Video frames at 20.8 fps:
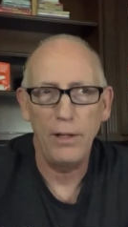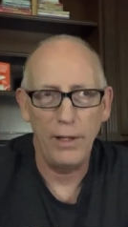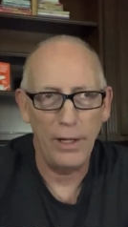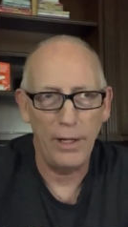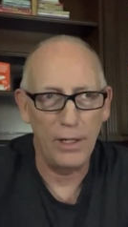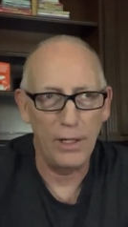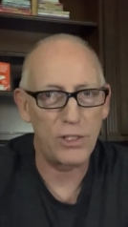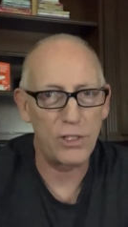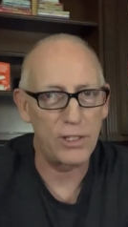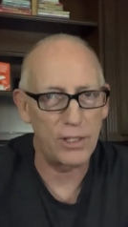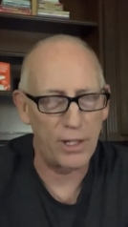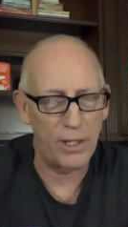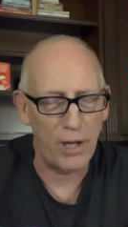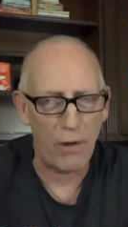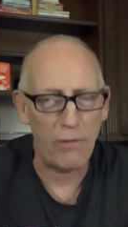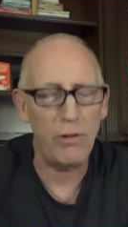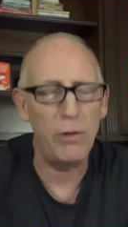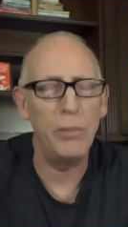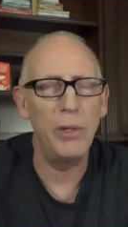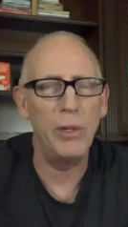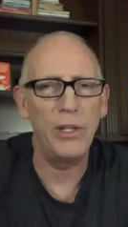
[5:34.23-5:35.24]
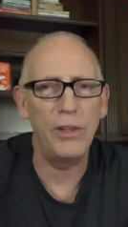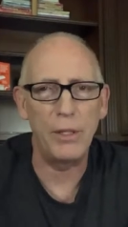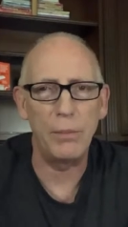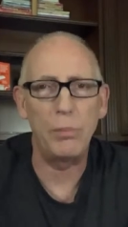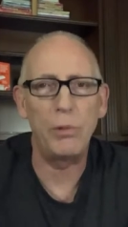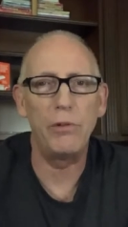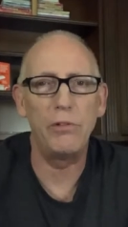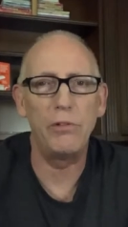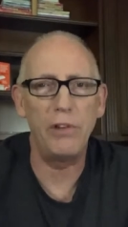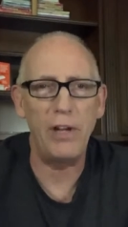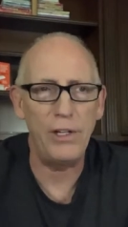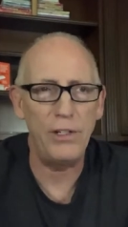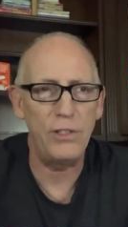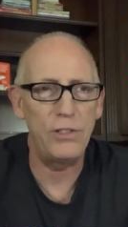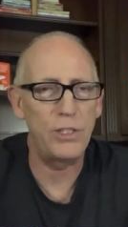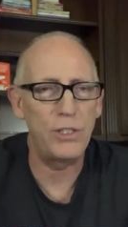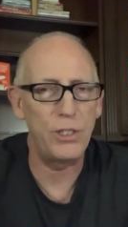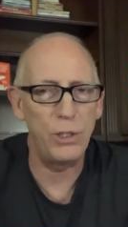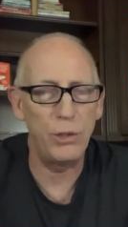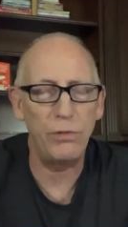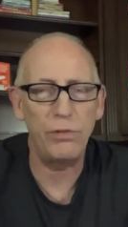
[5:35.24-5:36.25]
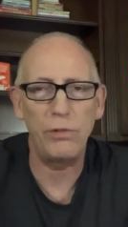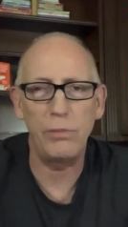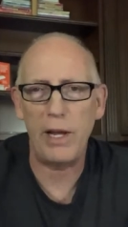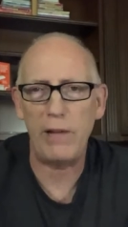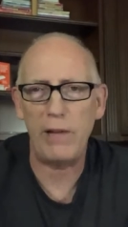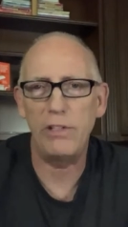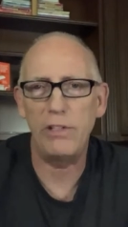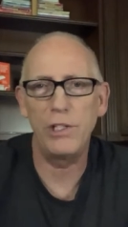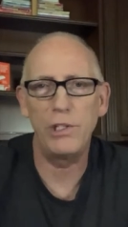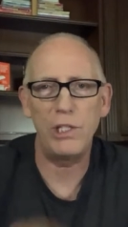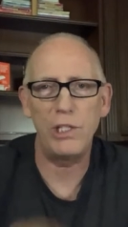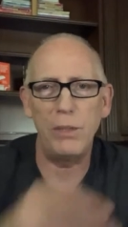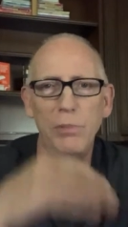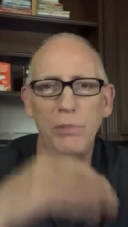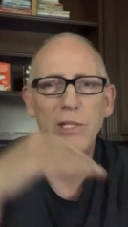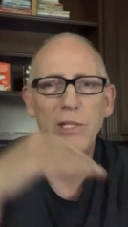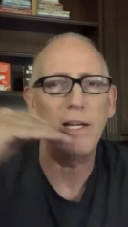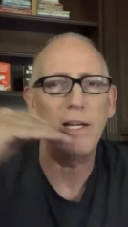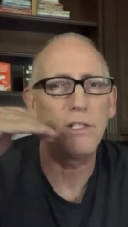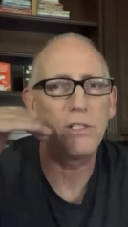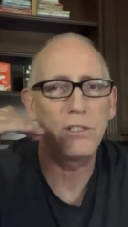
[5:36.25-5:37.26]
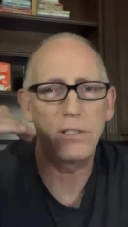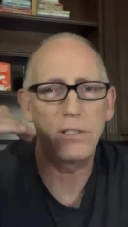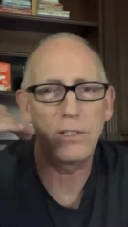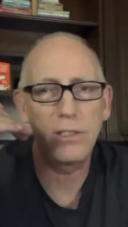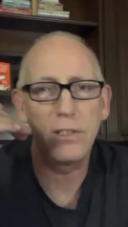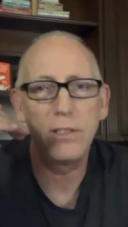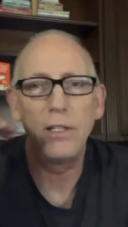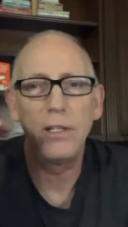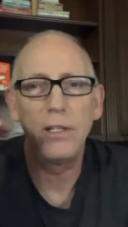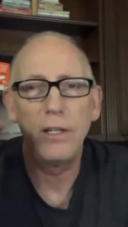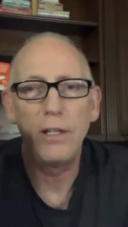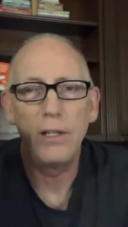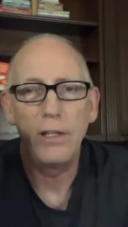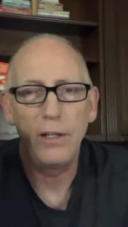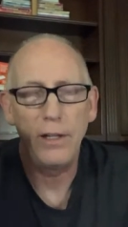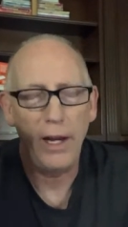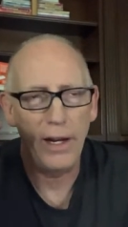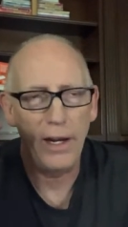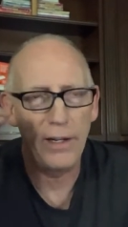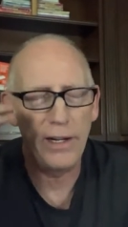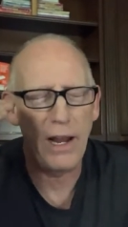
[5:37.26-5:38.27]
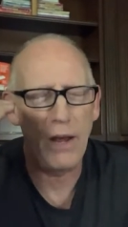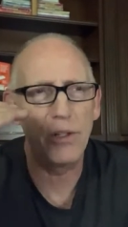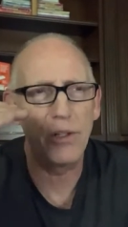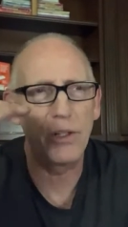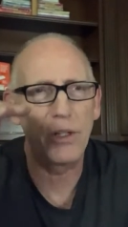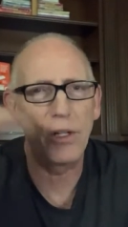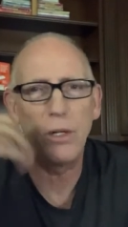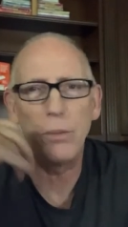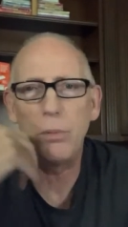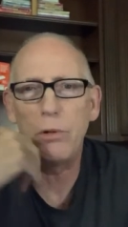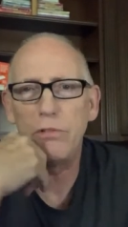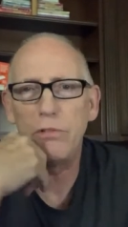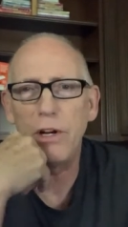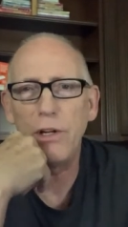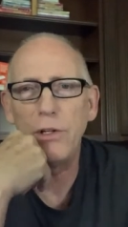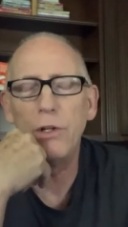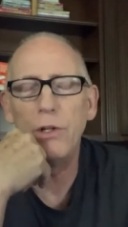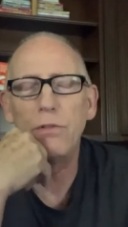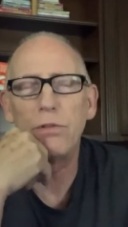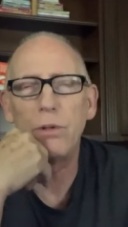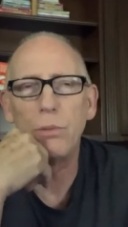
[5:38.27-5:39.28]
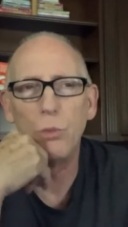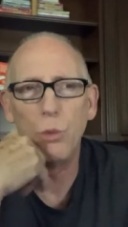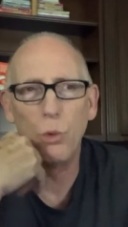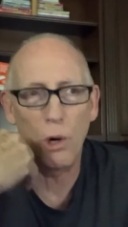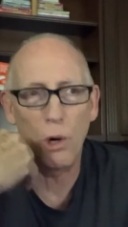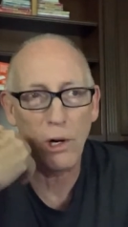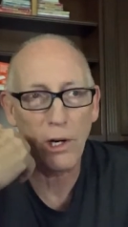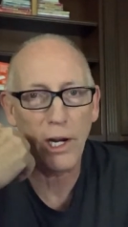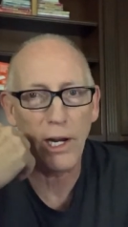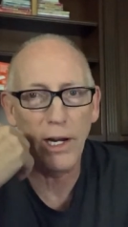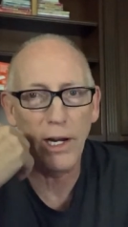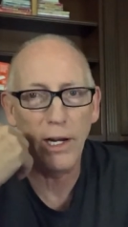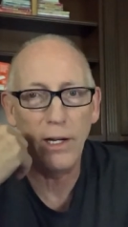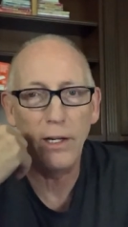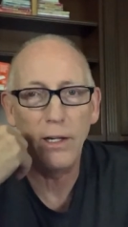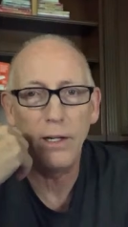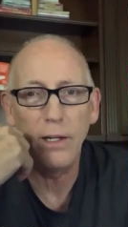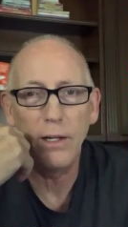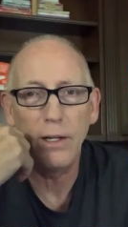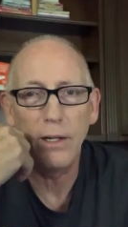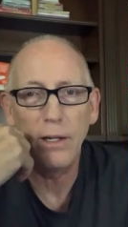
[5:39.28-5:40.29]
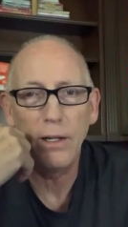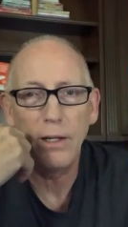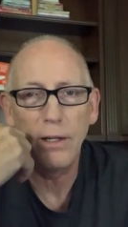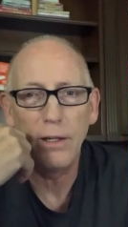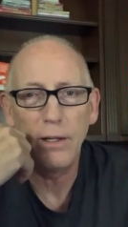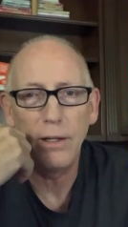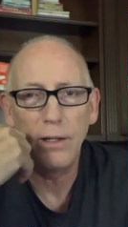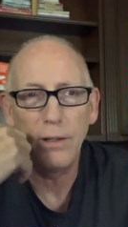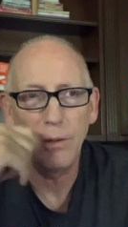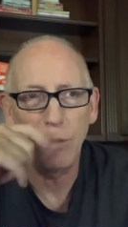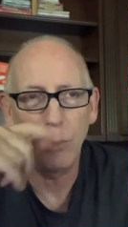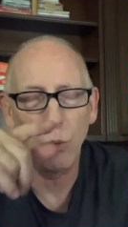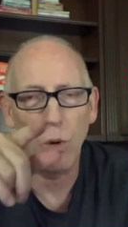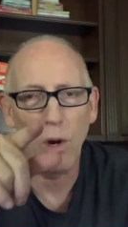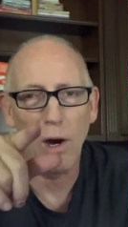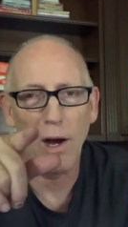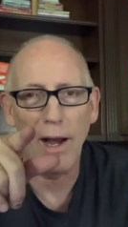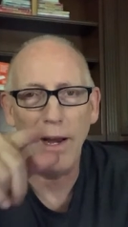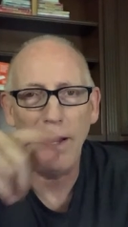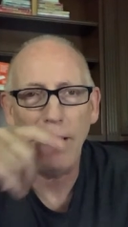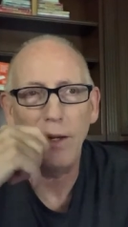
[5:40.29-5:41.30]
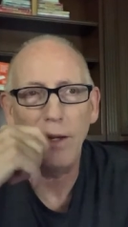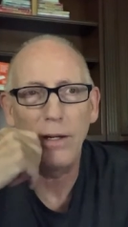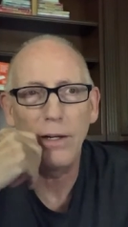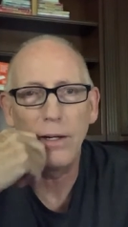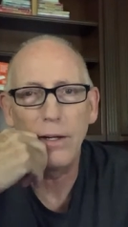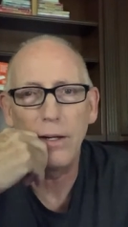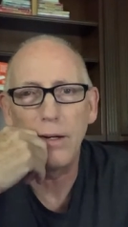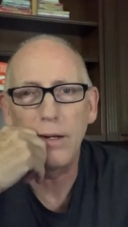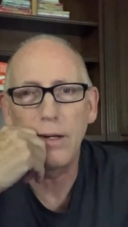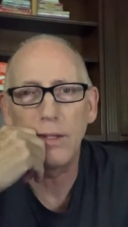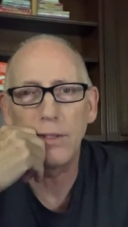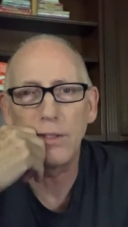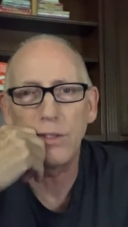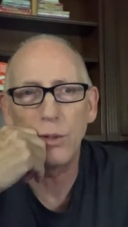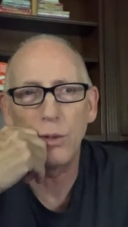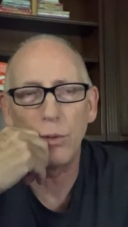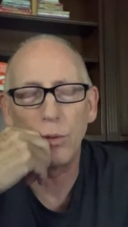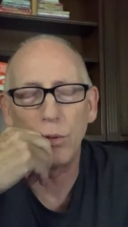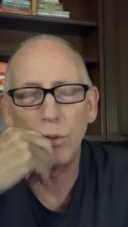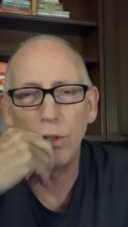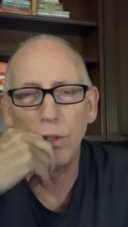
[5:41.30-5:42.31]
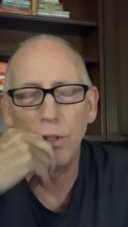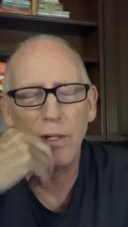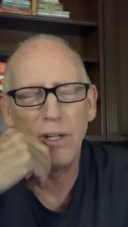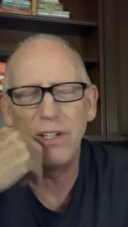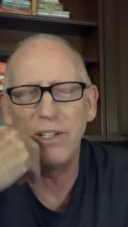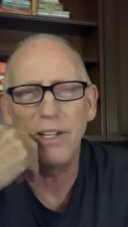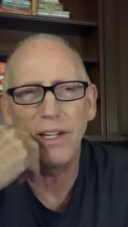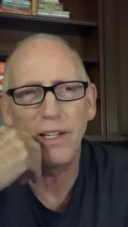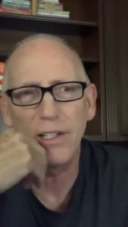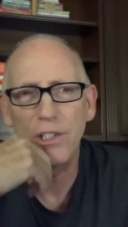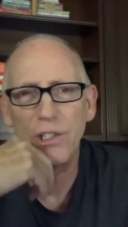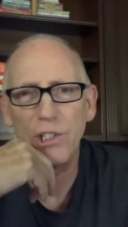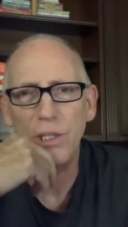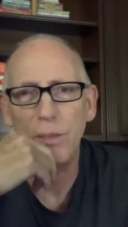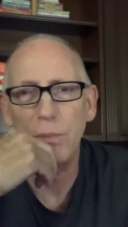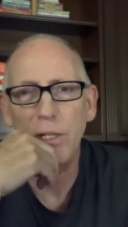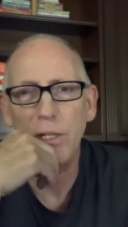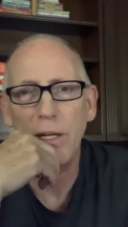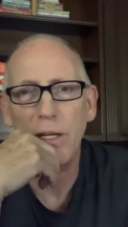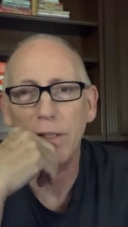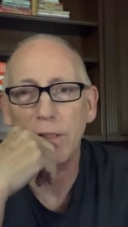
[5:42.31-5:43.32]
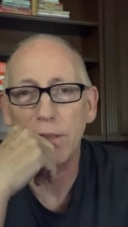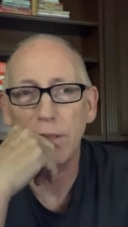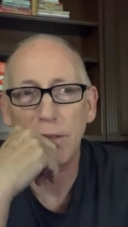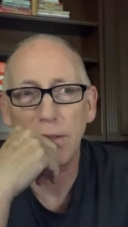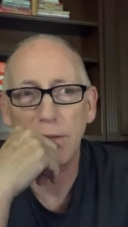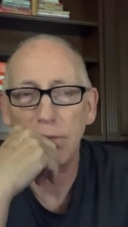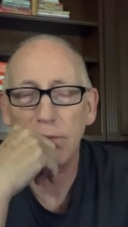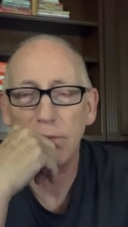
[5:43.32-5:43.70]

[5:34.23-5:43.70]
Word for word: It's the government that prevents you from having cheap tests, and now they're going to prevent you from working. Why? Because you didn't take a cheap test.